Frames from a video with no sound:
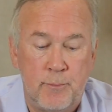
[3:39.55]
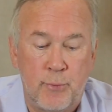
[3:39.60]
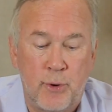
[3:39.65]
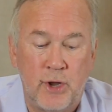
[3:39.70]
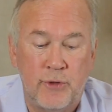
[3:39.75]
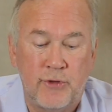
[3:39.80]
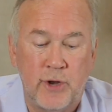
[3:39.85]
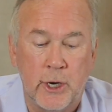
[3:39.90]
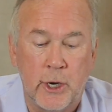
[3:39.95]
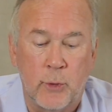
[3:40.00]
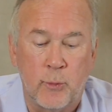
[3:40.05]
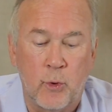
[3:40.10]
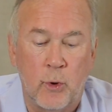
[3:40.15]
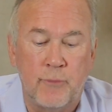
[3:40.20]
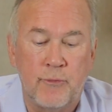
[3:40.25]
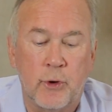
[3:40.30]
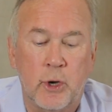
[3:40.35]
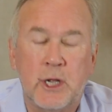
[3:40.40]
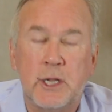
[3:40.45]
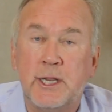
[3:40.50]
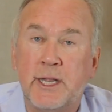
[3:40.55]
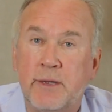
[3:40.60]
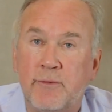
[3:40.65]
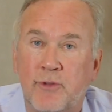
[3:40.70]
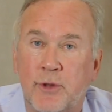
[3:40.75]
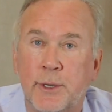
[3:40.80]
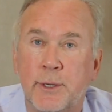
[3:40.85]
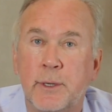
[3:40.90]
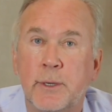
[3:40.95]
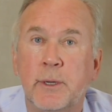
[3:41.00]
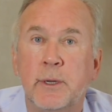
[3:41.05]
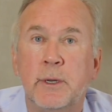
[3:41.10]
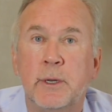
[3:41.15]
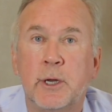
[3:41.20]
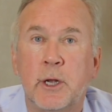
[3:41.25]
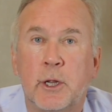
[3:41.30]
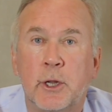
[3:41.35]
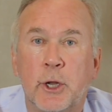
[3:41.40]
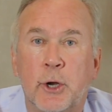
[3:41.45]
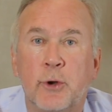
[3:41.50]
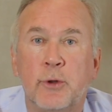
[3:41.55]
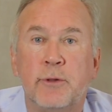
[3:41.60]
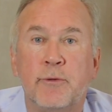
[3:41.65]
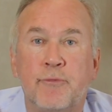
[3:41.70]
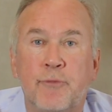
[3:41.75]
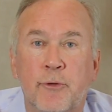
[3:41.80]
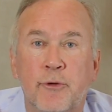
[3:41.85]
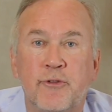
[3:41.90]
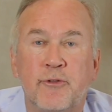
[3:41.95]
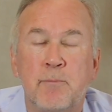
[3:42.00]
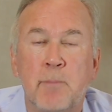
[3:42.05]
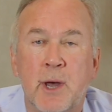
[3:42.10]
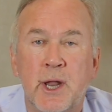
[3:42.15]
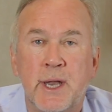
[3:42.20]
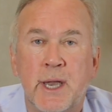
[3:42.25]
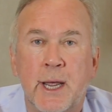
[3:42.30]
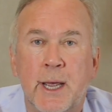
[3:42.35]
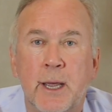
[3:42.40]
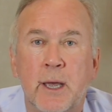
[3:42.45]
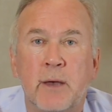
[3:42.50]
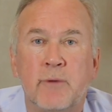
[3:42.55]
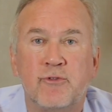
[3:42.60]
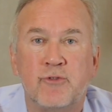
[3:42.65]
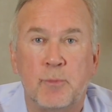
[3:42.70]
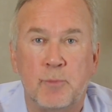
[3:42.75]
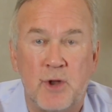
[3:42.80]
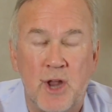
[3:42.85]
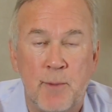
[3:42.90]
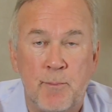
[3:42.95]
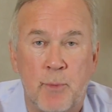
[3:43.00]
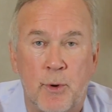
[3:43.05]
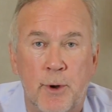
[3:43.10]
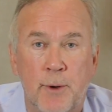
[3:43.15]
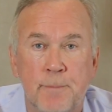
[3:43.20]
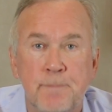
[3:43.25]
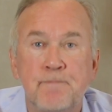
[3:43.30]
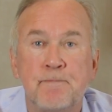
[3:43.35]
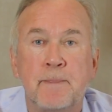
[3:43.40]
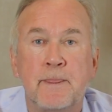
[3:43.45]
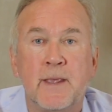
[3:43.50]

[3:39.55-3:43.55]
President Grover Cleveland declared the first Monday of September